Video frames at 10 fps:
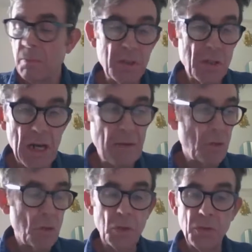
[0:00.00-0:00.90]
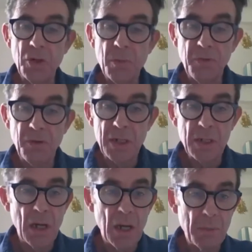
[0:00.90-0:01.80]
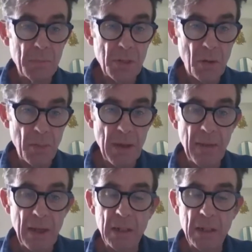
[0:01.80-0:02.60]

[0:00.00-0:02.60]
just going to have to talk you through it, I'm afraid. Sorry about that.